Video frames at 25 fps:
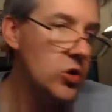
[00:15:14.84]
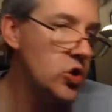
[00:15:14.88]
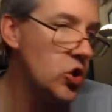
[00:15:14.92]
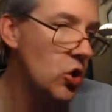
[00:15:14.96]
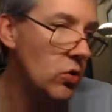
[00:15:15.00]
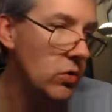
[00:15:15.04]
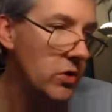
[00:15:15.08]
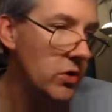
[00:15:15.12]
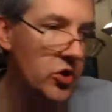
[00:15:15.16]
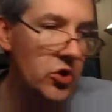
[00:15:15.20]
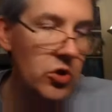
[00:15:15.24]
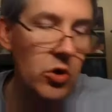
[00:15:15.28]

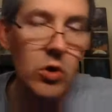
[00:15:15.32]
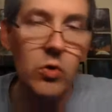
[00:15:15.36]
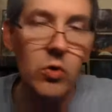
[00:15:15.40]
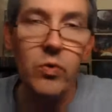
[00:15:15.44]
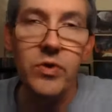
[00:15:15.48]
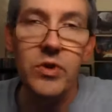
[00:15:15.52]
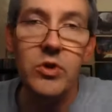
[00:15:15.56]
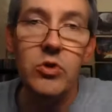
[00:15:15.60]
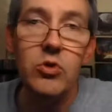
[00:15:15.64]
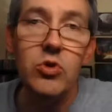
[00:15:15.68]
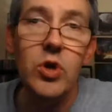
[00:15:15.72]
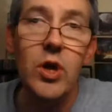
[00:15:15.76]
So let's start
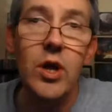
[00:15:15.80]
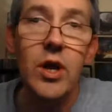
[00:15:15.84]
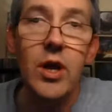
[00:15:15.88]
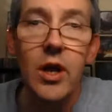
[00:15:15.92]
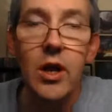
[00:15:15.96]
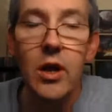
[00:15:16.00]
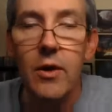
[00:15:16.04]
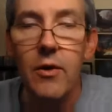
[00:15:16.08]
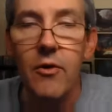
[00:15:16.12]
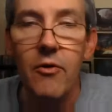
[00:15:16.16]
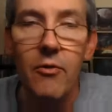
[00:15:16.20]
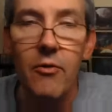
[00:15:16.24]
with a track
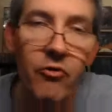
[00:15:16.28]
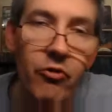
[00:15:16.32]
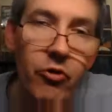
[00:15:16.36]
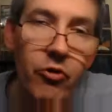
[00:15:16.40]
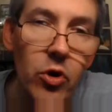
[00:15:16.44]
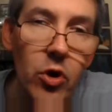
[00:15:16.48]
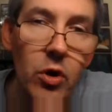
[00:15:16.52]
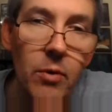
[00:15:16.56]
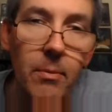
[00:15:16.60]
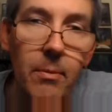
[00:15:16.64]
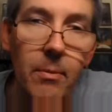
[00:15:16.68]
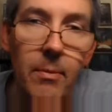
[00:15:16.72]

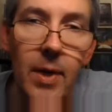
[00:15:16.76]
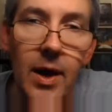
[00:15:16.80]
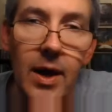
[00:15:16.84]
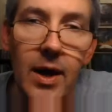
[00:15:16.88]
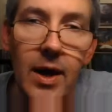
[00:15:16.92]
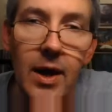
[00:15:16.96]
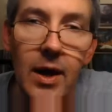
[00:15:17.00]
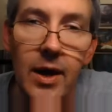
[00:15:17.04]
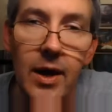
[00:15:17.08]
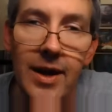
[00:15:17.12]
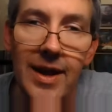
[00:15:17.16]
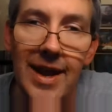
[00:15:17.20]
from
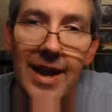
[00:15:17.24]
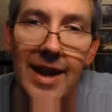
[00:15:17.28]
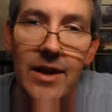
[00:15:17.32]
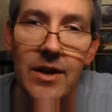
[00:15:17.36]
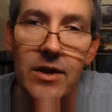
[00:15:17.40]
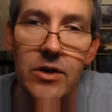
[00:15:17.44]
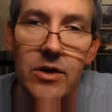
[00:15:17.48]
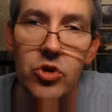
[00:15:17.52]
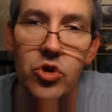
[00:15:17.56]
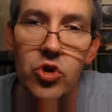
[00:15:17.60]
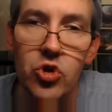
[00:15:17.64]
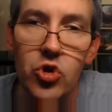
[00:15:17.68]

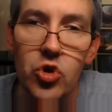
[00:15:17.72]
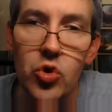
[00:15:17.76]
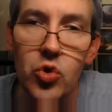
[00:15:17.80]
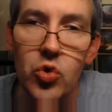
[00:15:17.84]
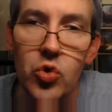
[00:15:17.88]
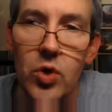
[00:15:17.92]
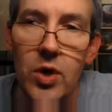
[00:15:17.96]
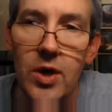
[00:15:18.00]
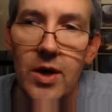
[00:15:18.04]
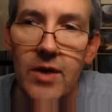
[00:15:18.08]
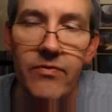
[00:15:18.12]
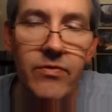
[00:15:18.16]
Canada's
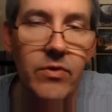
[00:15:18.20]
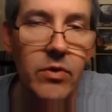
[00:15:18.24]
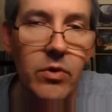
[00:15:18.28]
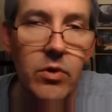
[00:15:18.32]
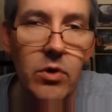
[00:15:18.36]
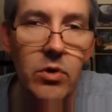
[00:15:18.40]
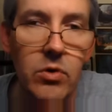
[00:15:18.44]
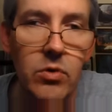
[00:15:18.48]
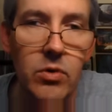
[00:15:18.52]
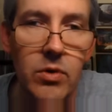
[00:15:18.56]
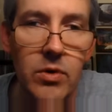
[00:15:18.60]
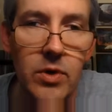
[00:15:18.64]

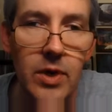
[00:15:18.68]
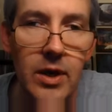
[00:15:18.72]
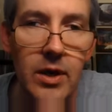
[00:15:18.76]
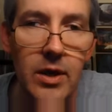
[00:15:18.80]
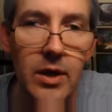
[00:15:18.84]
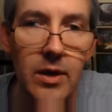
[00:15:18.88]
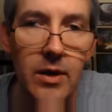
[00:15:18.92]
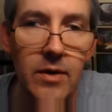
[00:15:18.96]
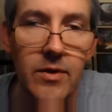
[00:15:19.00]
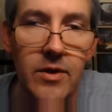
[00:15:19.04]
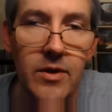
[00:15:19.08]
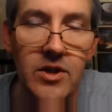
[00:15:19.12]
Traveler.
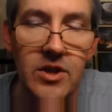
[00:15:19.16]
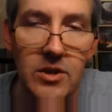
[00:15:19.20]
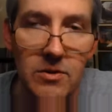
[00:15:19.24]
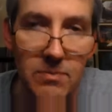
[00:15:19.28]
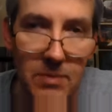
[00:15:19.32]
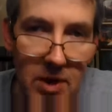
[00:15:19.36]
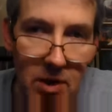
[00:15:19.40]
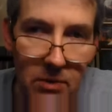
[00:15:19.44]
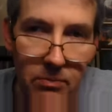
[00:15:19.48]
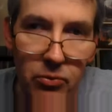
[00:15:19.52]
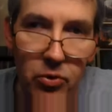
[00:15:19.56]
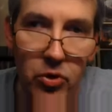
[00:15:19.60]
This has
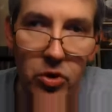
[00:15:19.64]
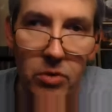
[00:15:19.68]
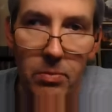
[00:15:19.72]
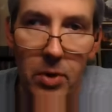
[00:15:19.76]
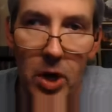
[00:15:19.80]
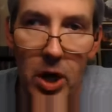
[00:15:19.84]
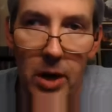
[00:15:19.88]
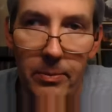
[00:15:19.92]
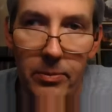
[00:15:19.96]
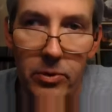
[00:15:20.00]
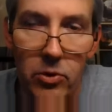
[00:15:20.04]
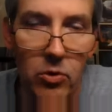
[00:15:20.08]
been a pretty
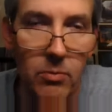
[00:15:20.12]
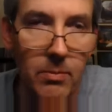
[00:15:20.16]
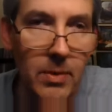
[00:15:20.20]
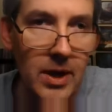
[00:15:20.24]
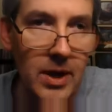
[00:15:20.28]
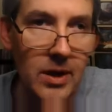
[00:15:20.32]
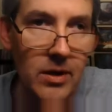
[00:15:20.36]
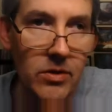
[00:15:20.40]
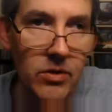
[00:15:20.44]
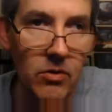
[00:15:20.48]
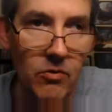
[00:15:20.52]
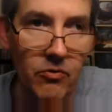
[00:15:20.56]
popular
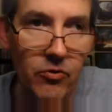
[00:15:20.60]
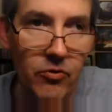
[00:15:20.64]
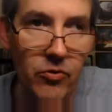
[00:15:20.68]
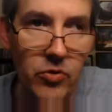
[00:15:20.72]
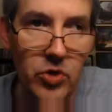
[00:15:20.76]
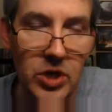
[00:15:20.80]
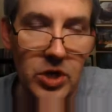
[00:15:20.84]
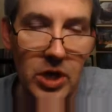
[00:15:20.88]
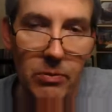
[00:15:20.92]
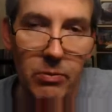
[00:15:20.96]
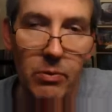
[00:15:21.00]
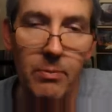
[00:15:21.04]
band. Their
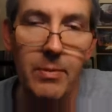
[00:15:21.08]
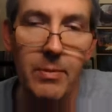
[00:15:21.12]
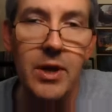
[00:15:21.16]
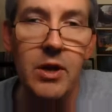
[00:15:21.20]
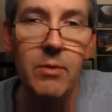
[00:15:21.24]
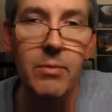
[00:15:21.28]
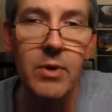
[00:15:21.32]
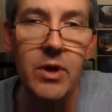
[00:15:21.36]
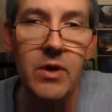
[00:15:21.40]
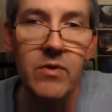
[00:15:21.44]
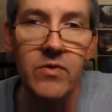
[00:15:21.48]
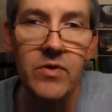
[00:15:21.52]
first album
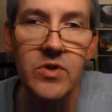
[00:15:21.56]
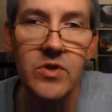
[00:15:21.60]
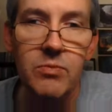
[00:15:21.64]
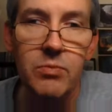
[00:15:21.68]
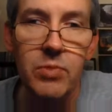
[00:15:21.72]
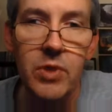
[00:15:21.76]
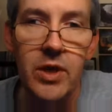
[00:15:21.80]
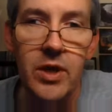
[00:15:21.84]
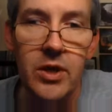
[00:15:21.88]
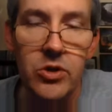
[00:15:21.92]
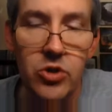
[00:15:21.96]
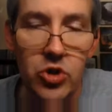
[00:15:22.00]
made a bit of a
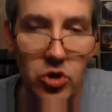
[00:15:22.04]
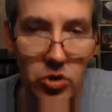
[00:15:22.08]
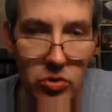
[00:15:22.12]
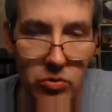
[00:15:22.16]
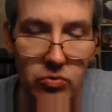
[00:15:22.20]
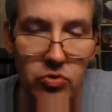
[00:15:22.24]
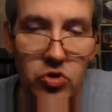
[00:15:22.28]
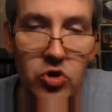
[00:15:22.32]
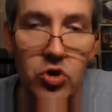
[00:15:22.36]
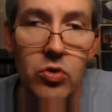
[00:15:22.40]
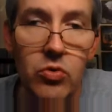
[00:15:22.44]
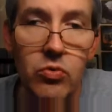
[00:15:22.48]
splash.
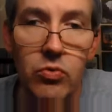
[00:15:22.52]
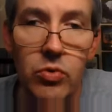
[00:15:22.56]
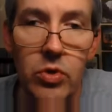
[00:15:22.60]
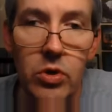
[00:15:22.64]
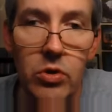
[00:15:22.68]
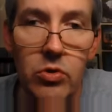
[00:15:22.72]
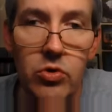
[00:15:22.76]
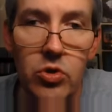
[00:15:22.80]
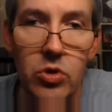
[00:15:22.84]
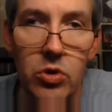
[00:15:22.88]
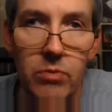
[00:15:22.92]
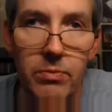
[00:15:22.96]
So
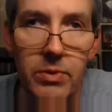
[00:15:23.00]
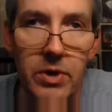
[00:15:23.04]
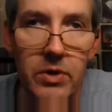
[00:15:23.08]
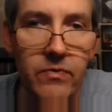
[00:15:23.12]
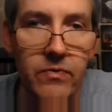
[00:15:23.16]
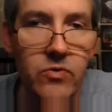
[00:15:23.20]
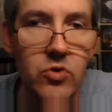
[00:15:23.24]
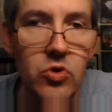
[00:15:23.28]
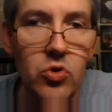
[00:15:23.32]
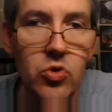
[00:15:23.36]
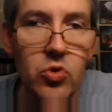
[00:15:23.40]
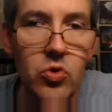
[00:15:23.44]
here's a little bit
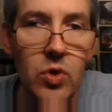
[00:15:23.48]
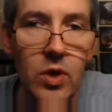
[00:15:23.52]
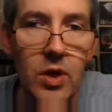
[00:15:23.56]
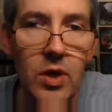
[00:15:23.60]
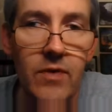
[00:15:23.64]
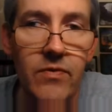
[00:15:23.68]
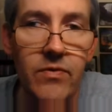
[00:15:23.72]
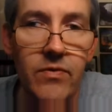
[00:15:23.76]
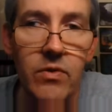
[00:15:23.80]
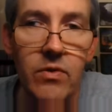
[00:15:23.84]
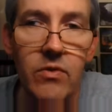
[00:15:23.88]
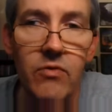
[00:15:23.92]
of
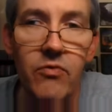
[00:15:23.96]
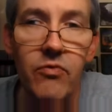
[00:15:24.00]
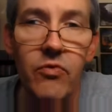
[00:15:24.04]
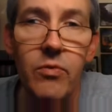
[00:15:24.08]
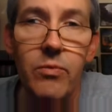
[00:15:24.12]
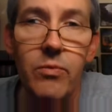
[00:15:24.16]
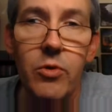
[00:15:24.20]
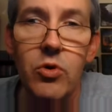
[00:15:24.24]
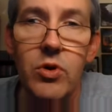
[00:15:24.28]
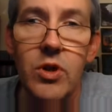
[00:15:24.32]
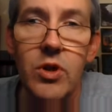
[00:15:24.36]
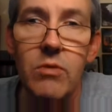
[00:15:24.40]
Traveler
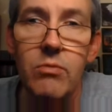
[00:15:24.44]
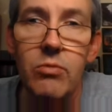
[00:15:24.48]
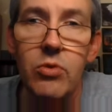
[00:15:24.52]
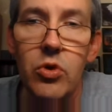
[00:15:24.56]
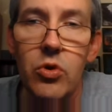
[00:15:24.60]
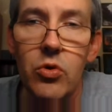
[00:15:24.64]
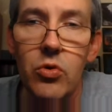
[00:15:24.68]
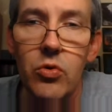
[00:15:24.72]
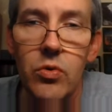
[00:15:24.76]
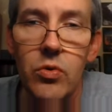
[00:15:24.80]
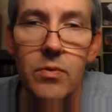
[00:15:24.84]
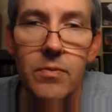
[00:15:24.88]
from their
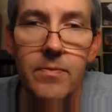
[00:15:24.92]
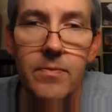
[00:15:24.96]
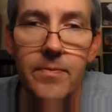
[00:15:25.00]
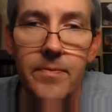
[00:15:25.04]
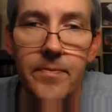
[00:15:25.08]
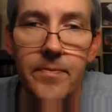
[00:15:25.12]
debut.